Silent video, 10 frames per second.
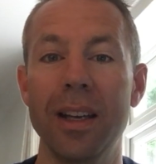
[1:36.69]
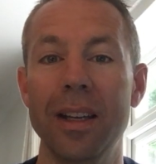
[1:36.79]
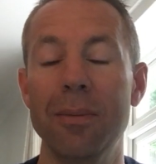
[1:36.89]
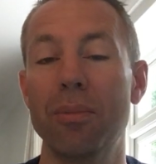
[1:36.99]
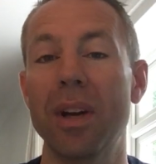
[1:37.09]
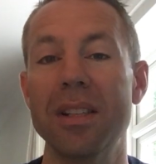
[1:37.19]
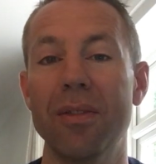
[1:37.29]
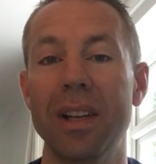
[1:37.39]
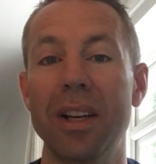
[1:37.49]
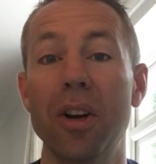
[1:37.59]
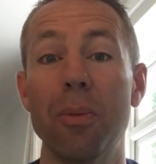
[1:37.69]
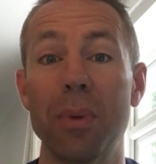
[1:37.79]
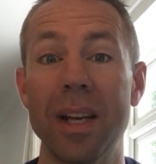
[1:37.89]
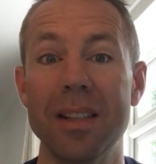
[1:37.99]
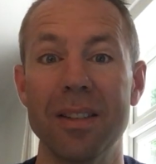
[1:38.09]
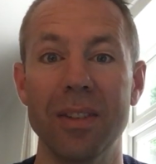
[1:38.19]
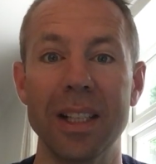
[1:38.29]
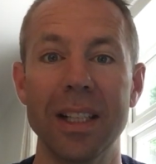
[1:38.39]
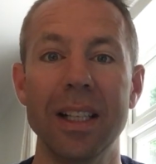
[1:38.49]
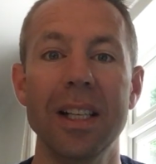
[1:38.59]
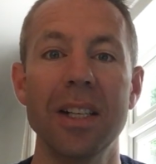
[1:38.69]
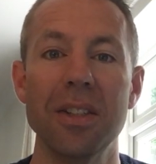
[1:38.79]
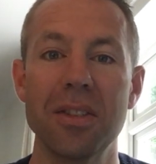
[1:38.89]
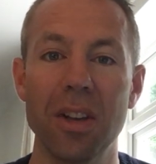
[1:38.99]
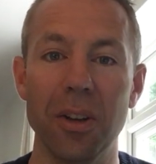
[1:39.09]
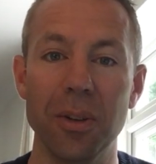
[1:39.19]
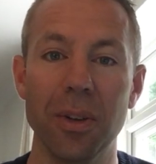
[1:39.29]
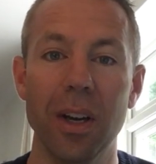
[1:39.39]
impressively and comprehensively. So,